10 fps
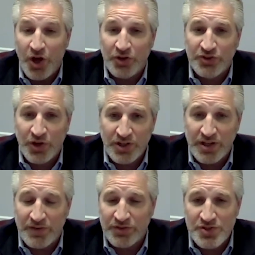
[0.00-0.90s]

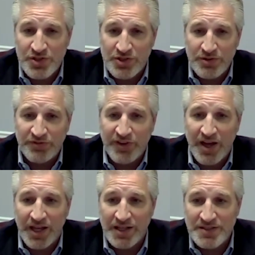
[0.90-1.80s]
alternatives because you couldn't
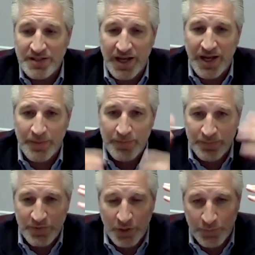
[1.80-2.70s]
find,
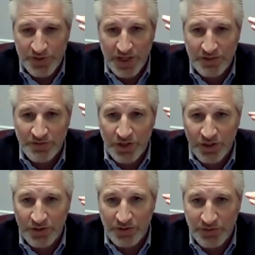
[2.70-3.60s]
protective
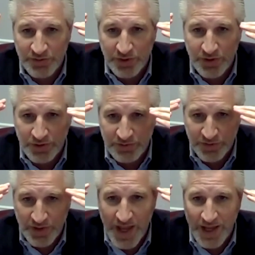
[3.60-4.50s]
gear for
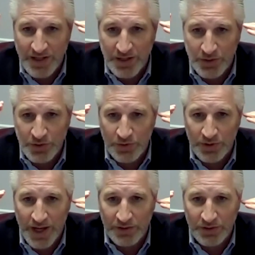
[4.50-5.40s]
the head. You
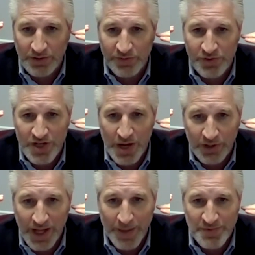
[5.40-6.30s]
were out looking for
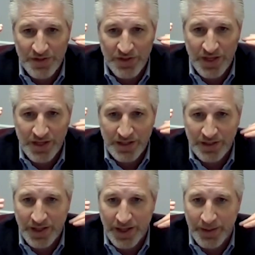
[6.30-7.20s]
shower caps, I think.
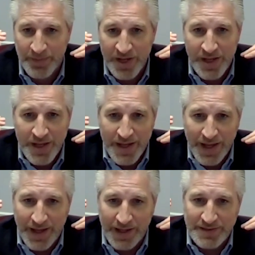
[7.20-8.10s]

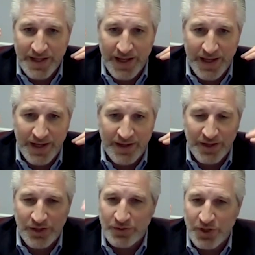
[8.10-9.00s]
And I
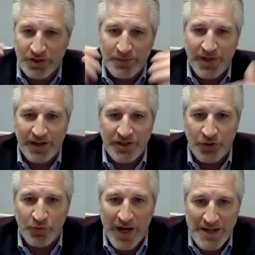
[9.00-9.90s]
think you talked about,
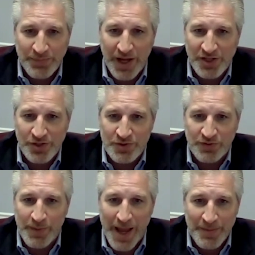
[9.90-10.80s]
rain ponchos
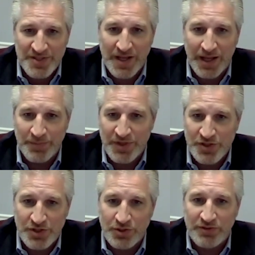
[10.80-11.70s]
from Amazon
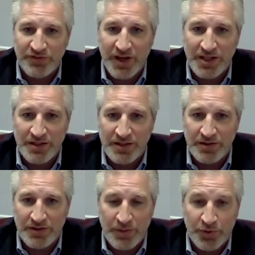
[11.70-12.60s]
because you couldn't find
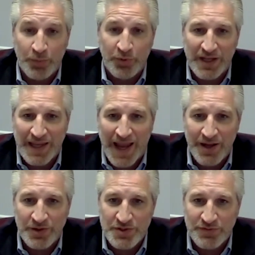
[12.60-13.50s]
the appropriate
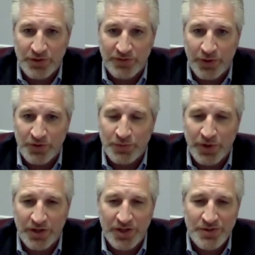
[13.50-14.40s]
gowns for your folks to
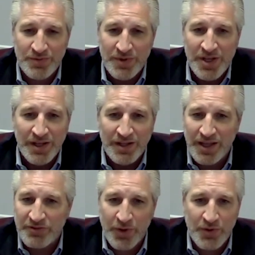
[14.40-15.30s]
wear. Can you
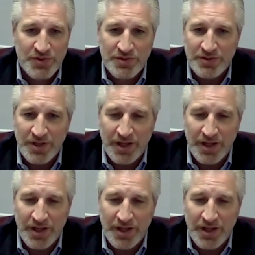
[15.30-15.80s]
let folks,